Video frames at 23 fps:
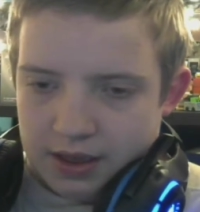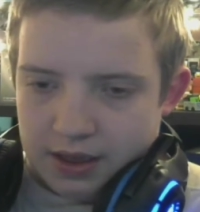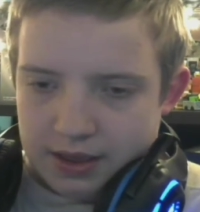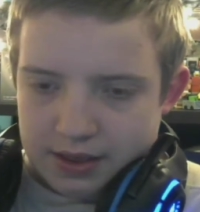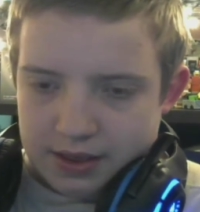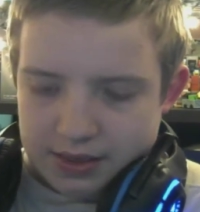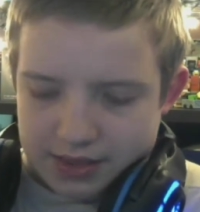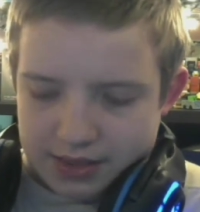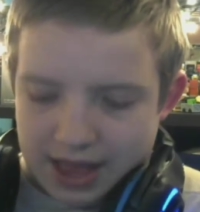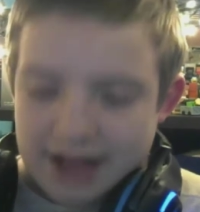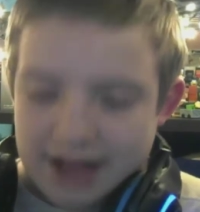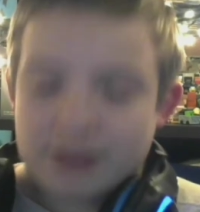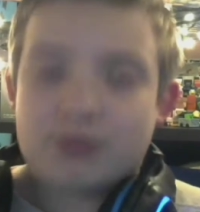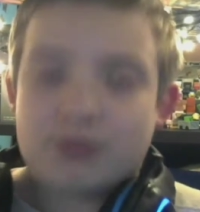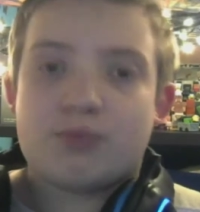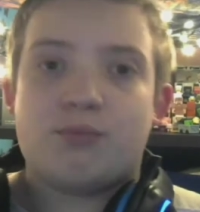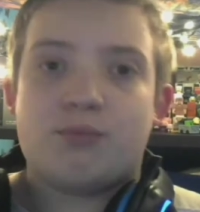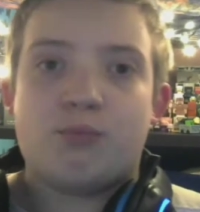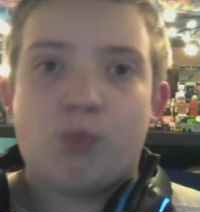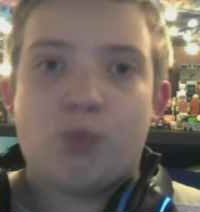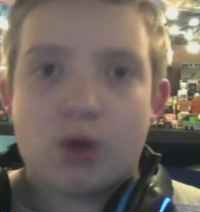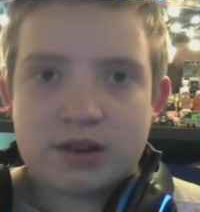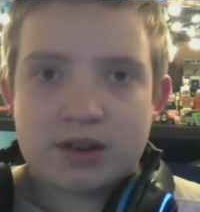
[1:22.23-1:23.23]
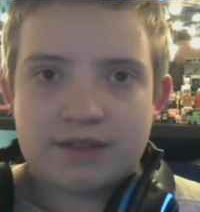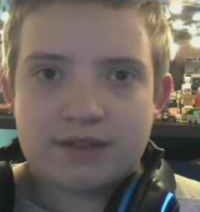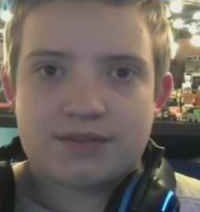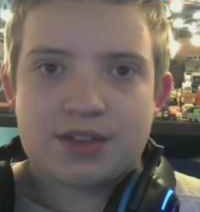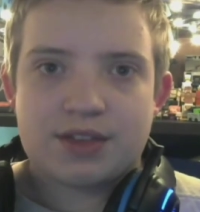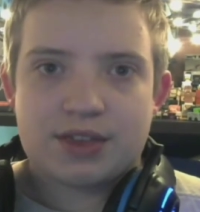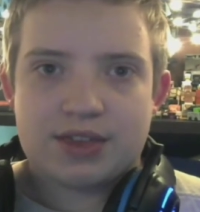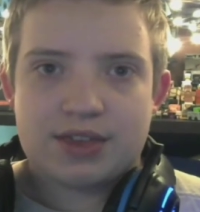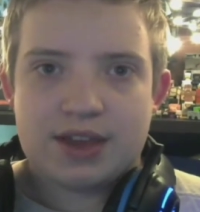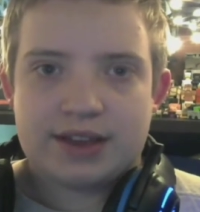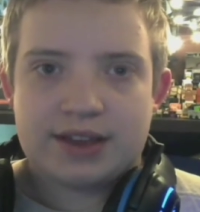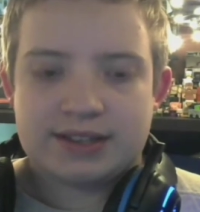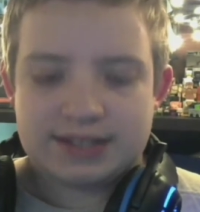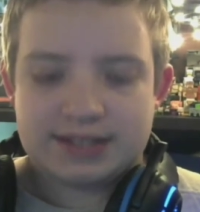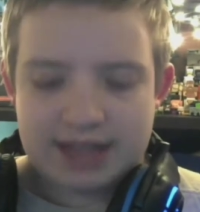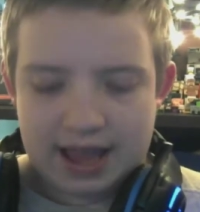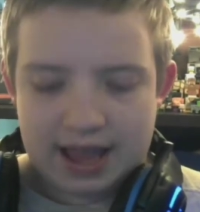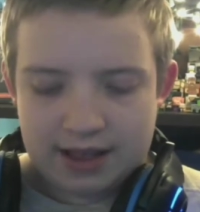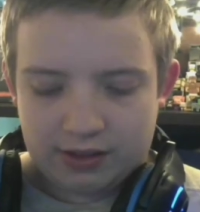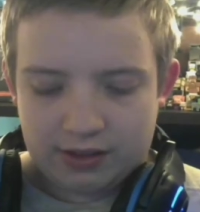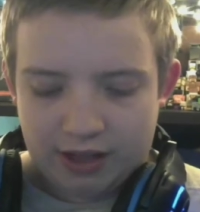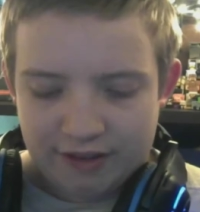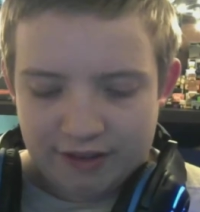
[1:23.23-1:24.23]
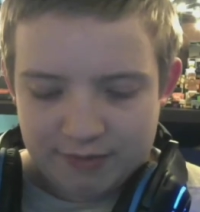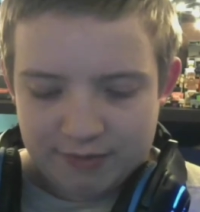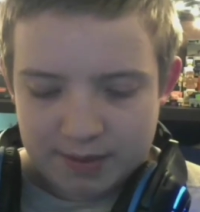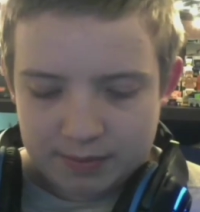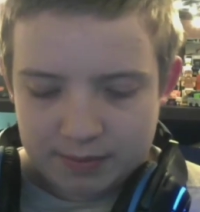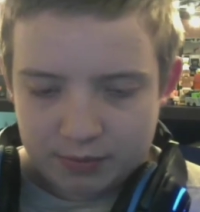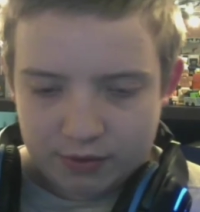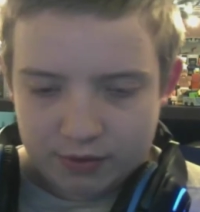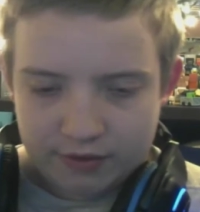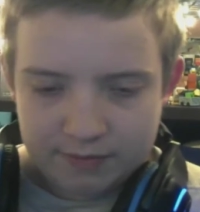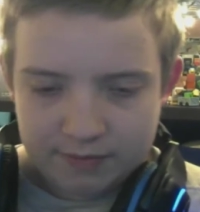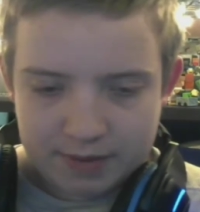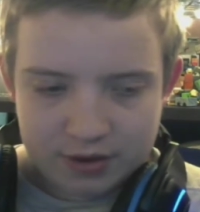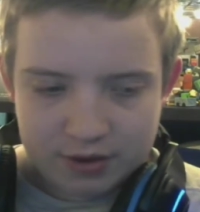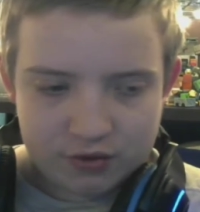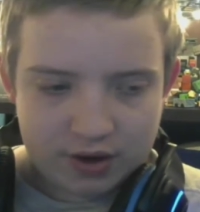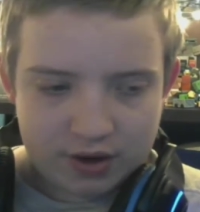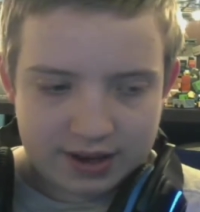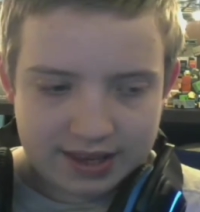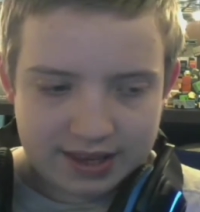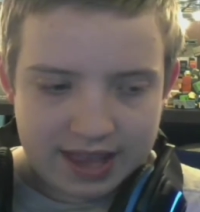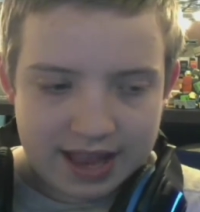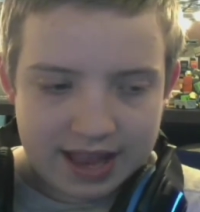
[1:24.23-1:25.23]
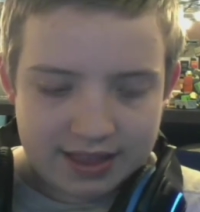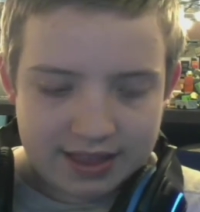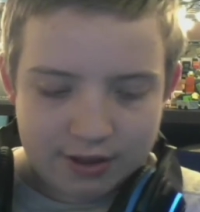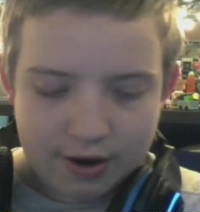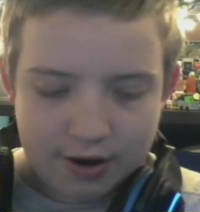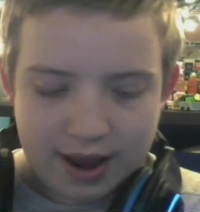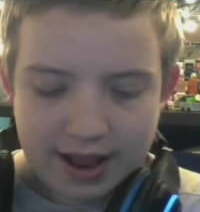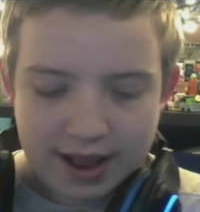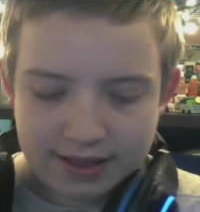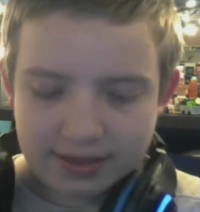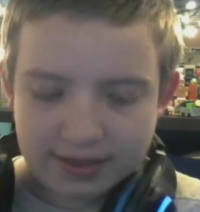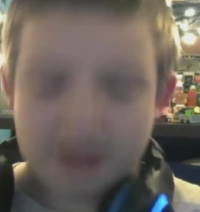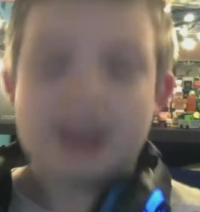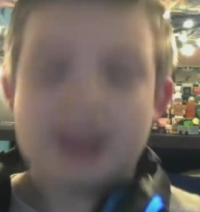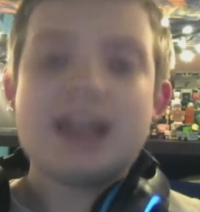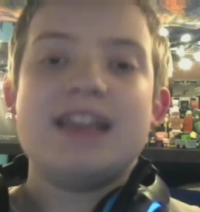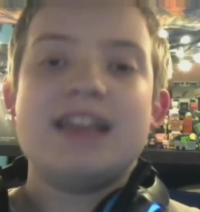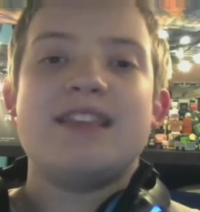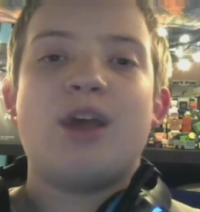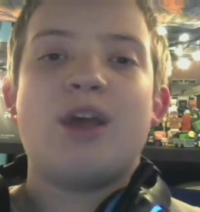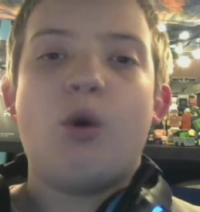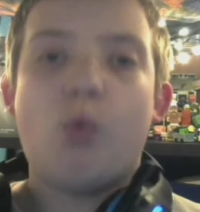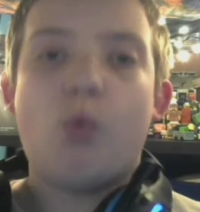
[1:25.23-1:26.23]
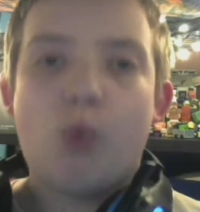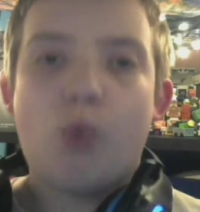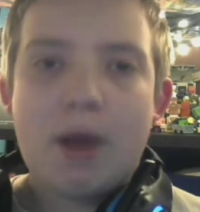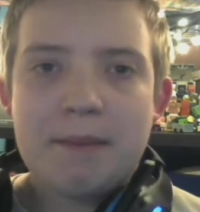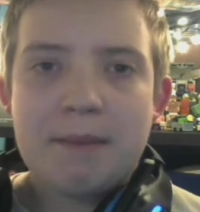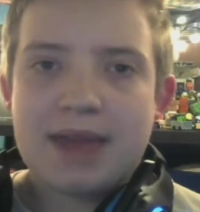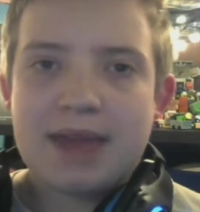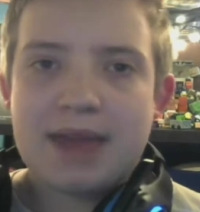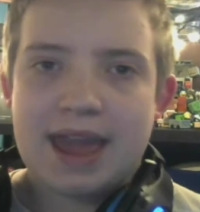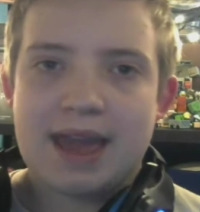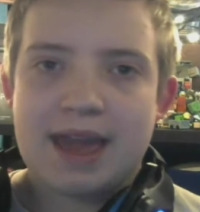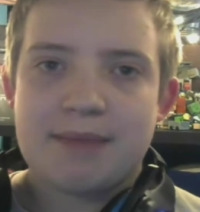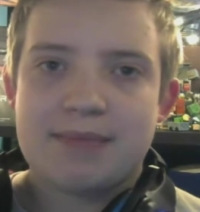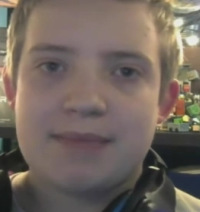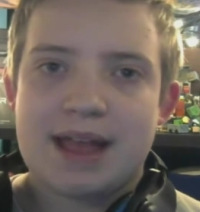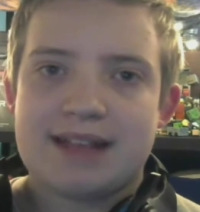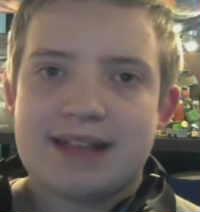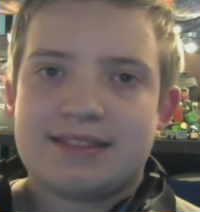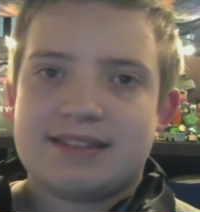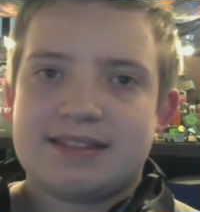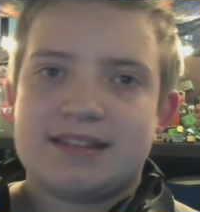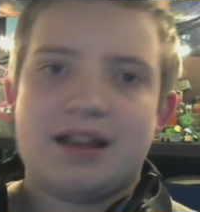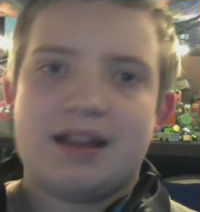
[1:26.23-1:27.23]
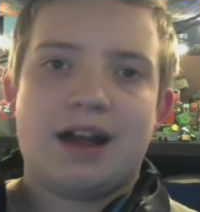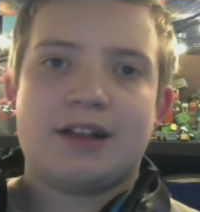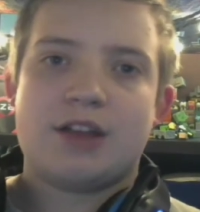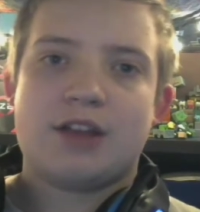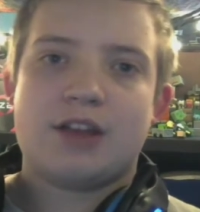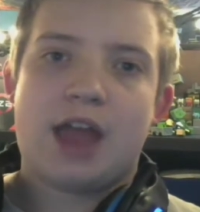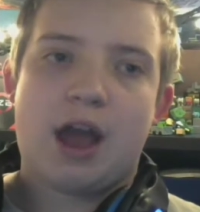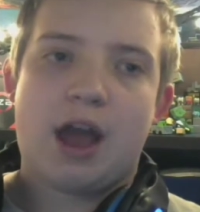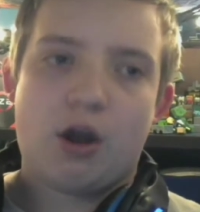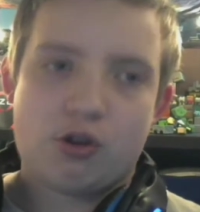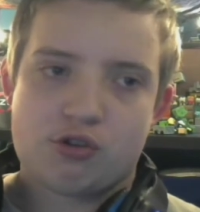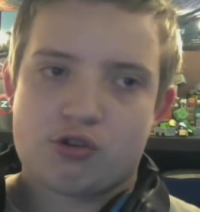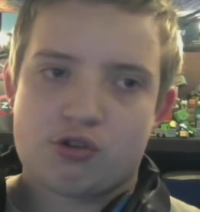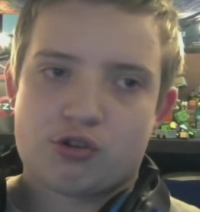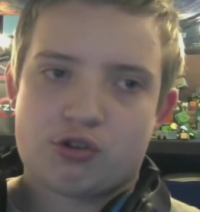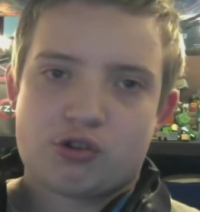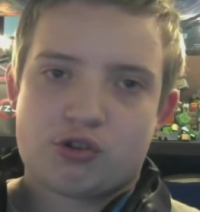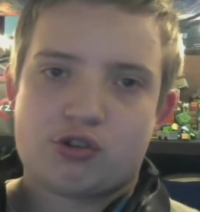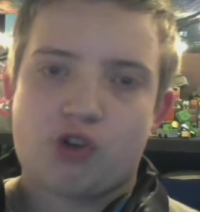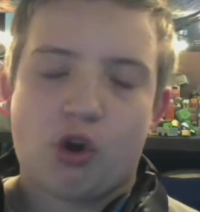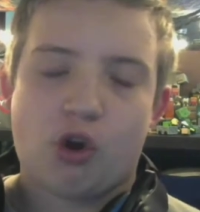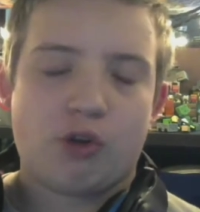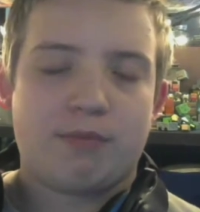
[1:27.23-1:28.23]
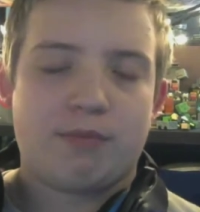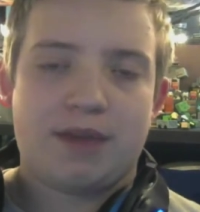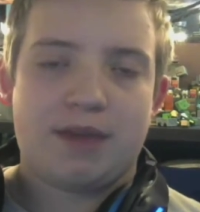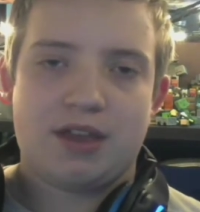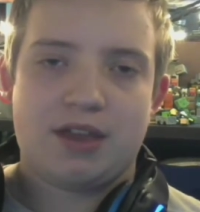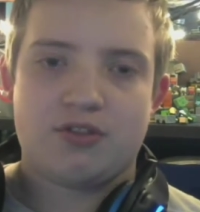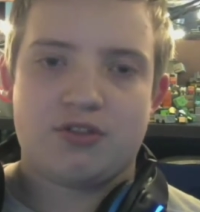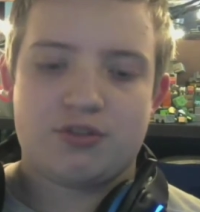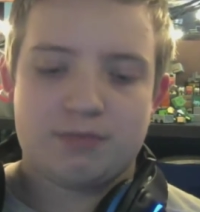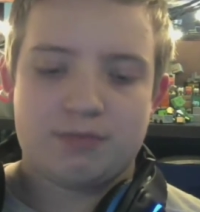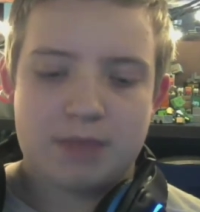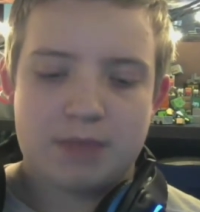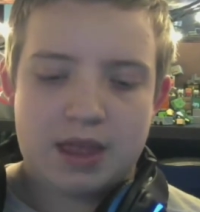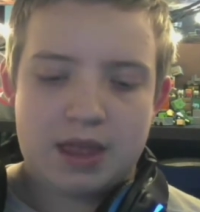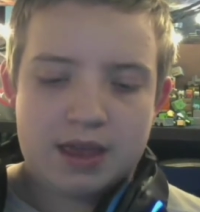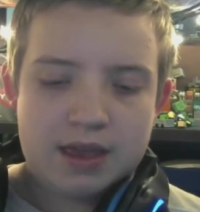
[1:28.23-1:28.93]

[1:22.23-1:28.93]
that's one of the things that a lot of people have been trying to get their hands on is a webcam that's not utter garbage.